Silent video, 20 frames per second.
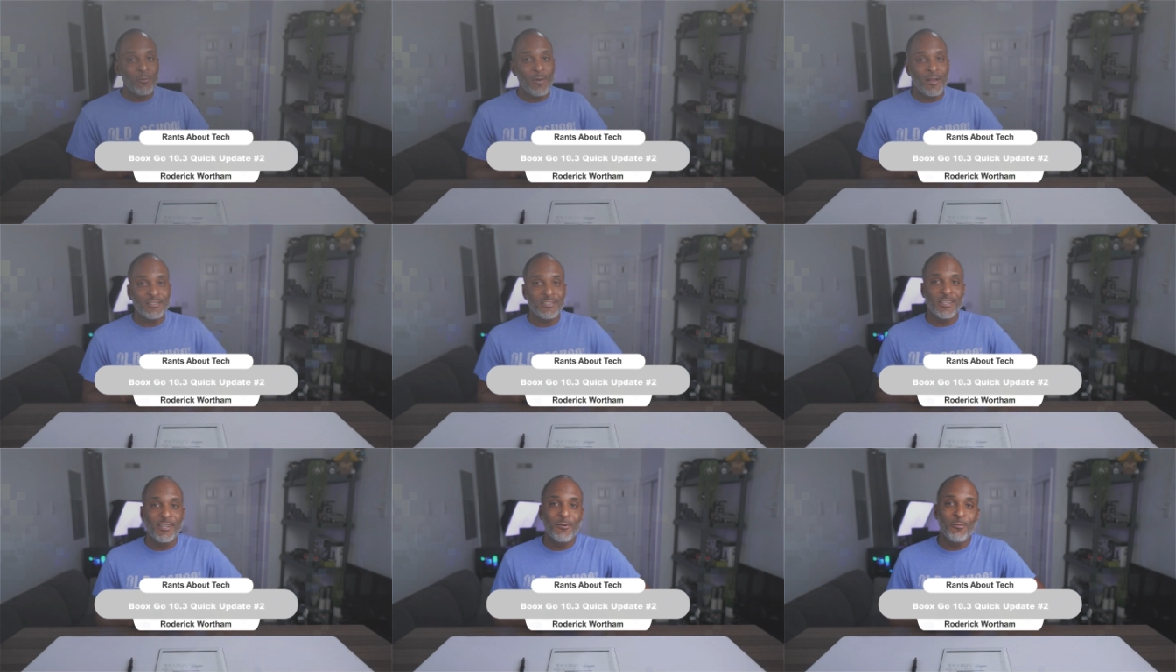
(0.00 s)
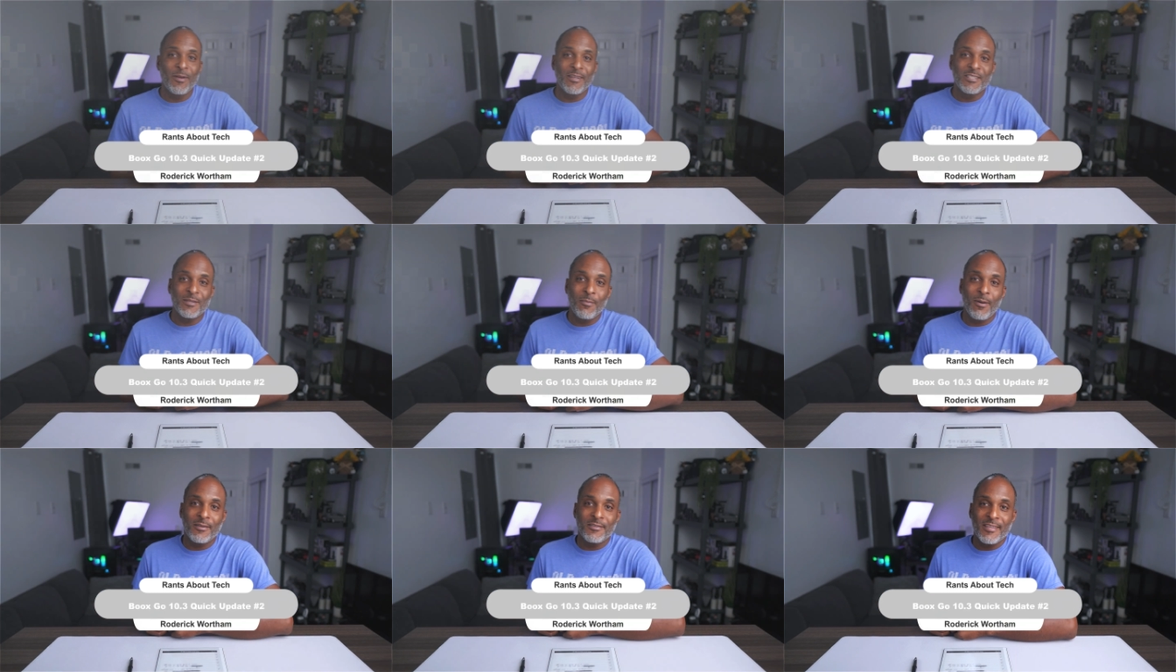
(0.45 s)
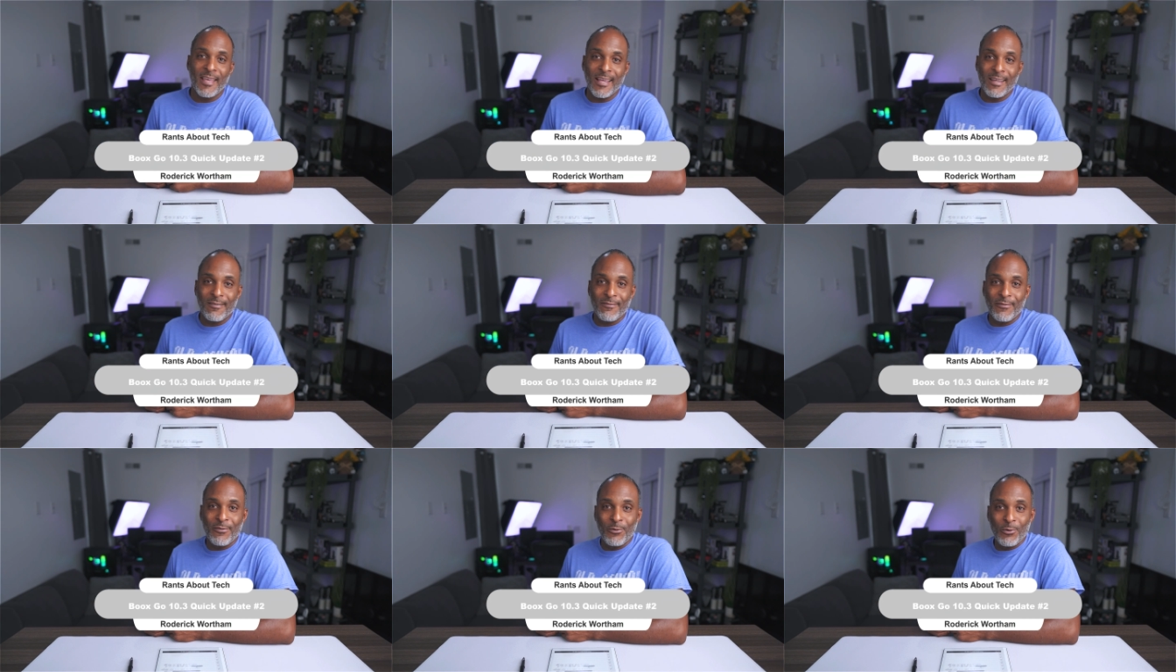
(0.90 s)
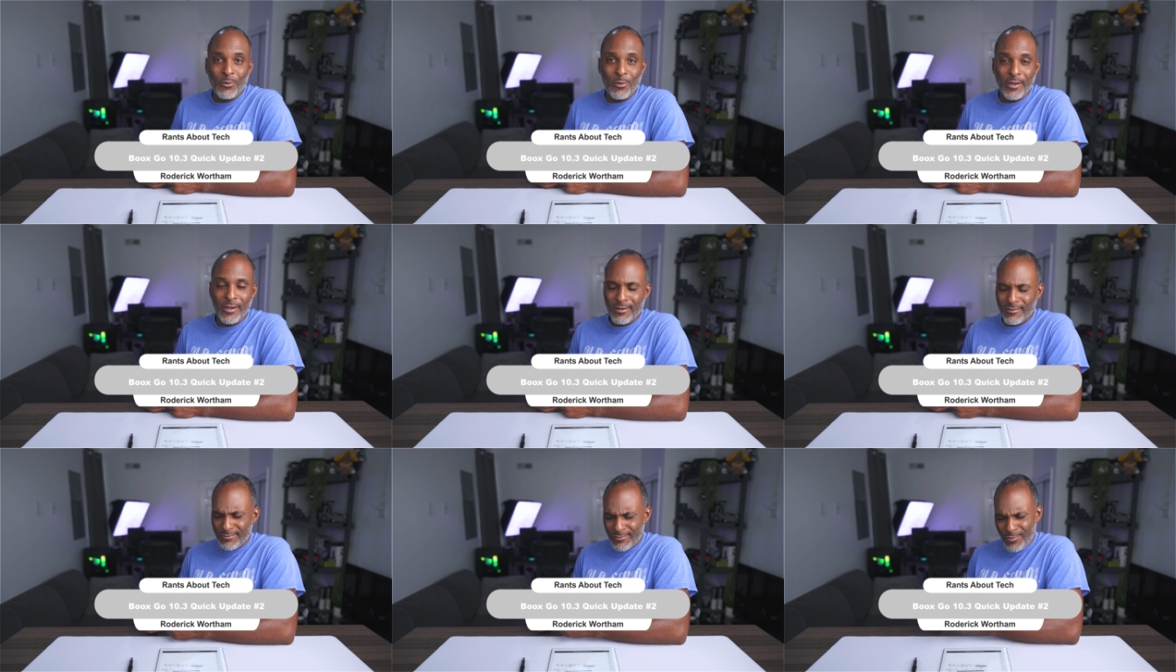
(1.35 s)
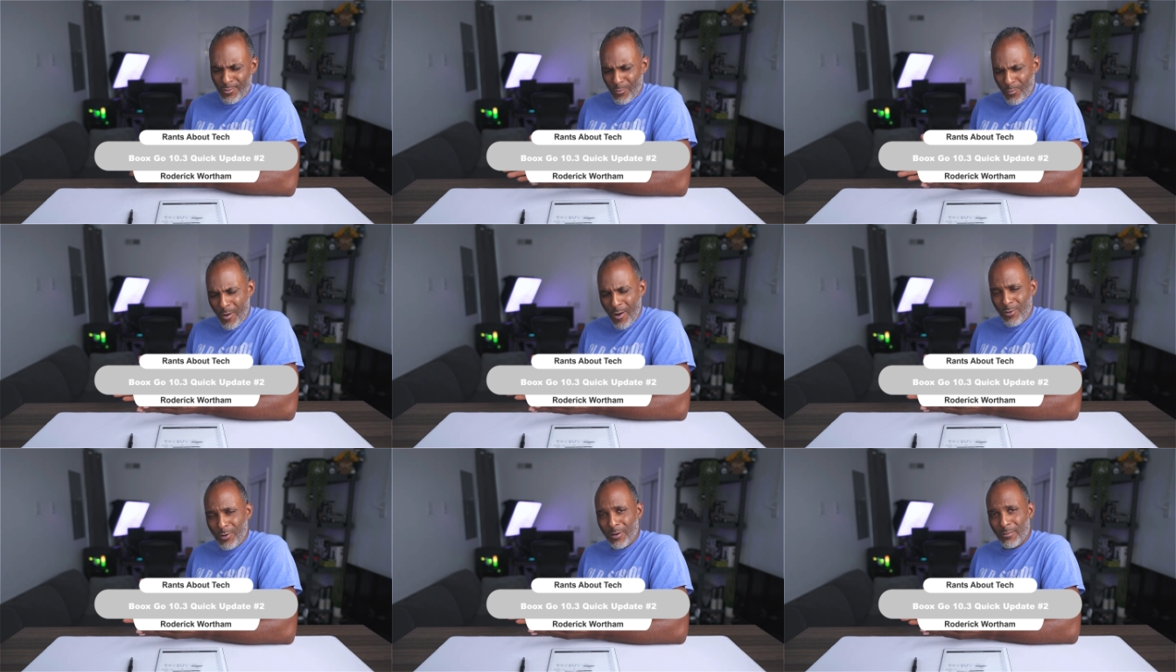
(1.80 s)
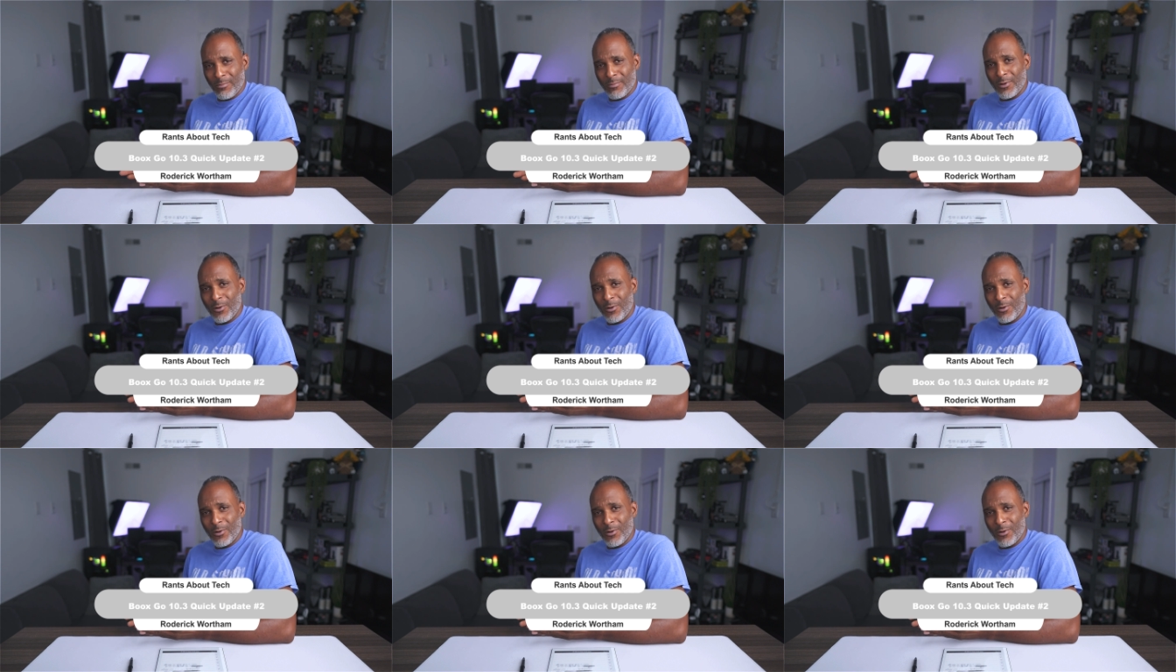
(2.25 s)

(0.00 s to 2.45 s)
Roger here, Rants About Tech. If you're new here, welcome.